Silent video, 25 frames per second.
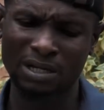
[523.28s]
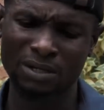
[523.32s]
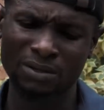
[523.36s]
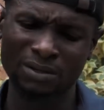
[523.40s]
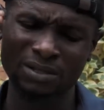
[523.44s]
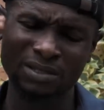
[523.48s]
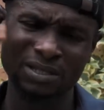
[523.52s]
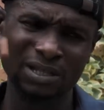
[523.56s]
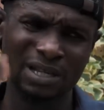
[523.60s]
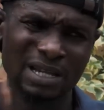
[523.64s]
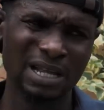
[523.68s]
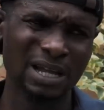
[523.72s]
I
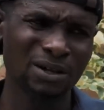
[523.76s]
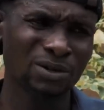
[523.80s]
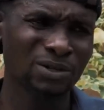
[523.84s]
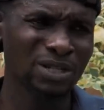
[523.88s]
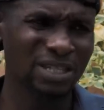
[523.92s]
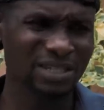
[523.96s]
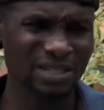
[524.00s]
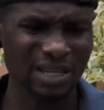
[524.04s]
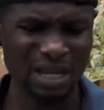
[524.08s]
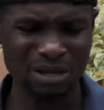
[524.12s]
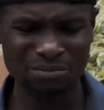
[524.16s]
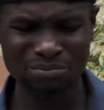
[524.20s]
don't tell her how
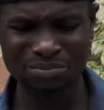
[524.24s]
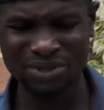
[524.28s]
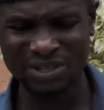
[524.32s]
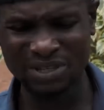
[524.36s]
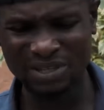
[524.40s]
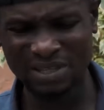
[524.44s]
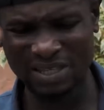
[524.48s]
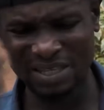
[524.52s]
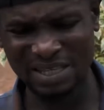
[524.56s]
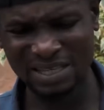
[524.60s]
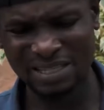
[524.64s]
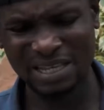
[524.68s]
this kind of
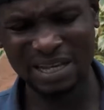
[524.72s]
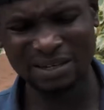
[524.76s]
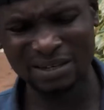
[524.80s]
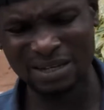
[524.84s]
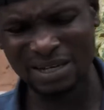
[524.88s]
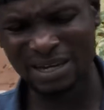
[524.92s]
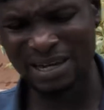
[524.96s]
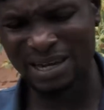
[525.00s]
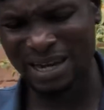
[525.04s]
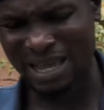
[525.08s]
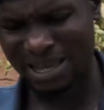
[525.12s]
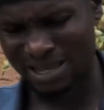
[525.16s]
biscuit, I
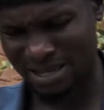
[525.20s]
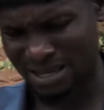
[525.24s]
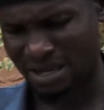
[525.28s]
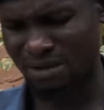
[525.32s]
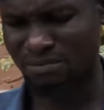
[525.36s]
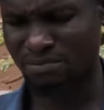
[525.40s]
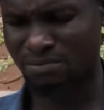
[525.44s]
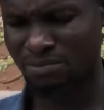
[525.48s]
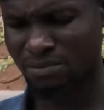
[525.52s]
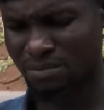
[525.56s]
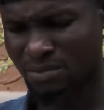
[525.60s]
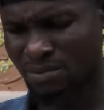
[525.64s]
need a like
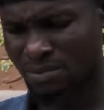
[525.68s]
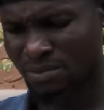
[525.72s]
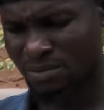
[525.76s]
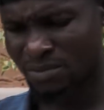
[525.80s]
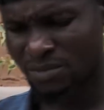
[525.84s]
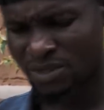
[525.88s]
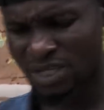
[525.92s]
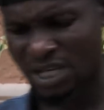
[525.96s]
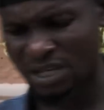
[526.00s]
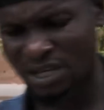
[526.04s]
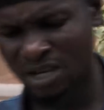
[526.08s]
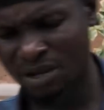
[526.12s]
her.
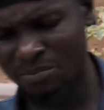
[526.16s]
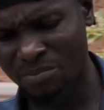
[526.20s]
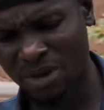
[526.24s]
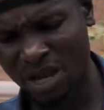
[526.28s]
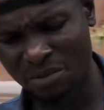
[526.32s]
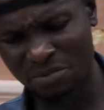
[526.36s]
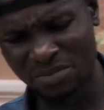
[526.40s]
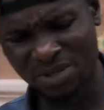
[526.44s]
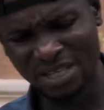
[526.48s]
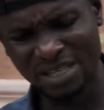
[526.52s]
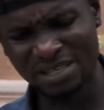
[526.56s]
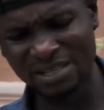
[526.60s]
Tell they
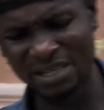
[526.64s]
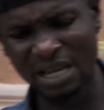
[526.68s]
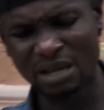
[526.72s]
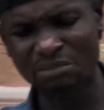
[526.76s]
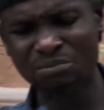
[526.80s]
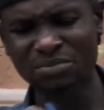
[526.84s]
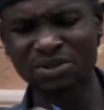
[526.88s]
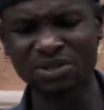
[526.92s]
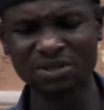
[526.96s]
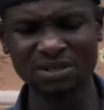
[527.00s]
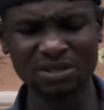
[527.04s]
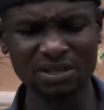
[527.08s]
buy me this
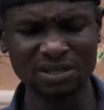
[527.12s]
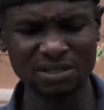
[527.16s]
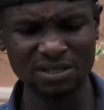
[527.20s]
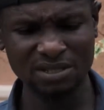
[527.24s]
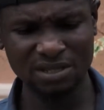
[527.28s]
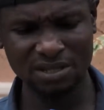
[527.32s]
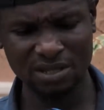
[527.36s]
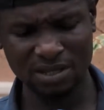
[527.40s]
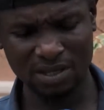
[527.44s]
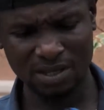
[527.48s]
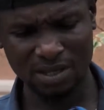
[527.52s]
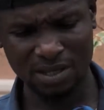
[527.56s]
kind of
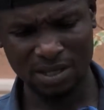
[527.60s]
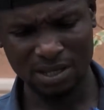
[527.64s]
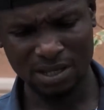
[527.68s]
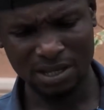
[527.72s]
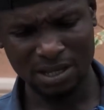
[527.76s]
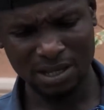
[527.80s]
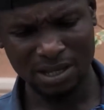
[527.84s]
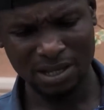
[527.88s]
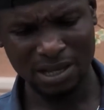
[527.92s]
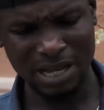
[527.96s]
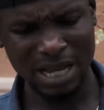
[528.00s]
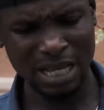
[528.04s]
biscuit.
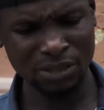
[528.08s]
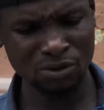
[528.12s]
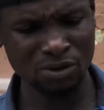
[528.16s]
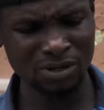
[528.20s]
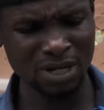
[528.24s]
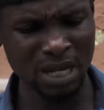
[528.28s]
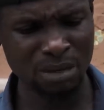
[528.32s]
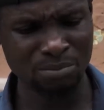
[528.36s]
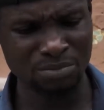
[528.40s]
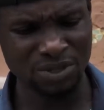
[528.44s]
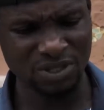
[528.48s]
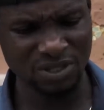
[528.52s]
Got
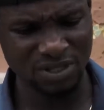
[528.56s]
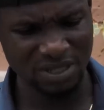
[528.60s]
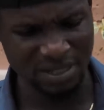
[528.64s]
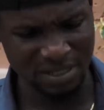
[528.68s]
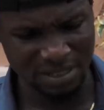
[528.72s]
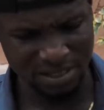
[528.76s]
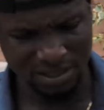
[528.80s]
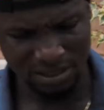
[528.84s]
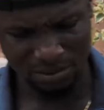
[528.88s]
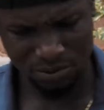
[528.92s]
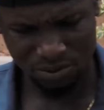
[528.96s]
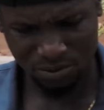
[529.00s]
on a
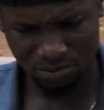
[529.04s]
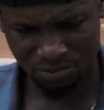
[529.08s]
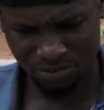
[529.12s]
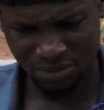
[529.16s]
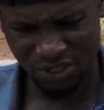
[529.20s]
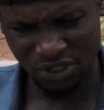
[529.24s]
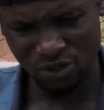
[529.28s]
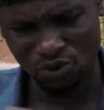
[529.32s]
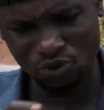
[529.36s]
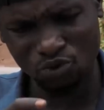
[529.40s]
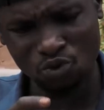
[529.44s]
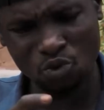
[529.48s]
biscuit.
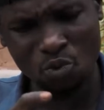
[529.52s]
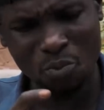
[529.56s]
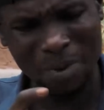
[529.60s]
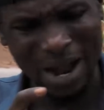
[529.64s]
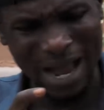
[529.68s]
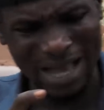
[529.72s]
Biscuit too